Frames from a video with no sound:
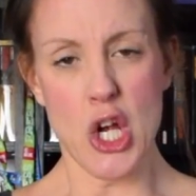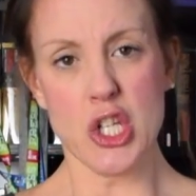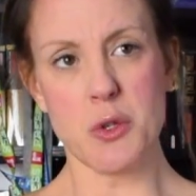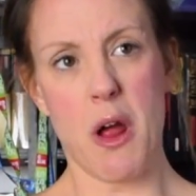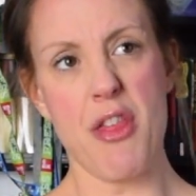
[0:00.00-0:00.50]

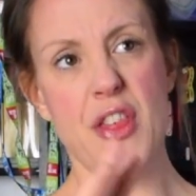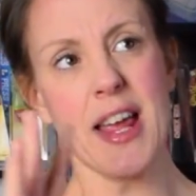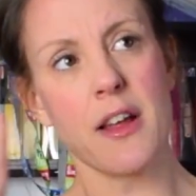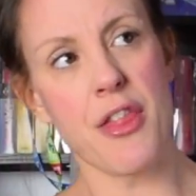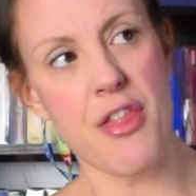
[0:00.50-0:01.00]
So I
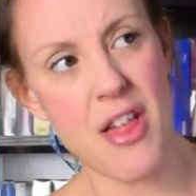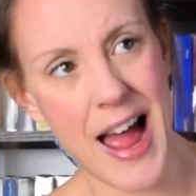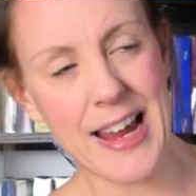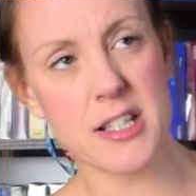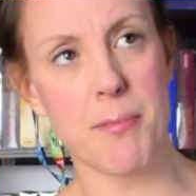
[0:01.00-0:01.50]
think
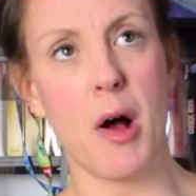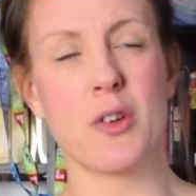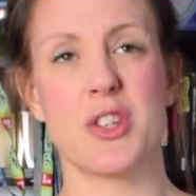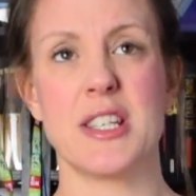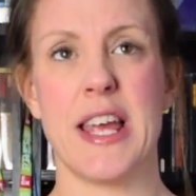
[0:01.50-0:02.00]
that is a
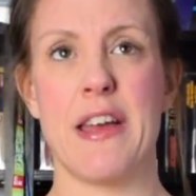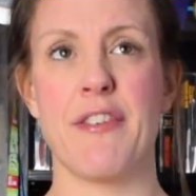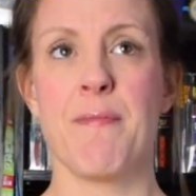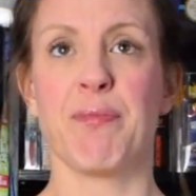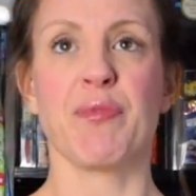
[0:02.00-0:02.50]
positive.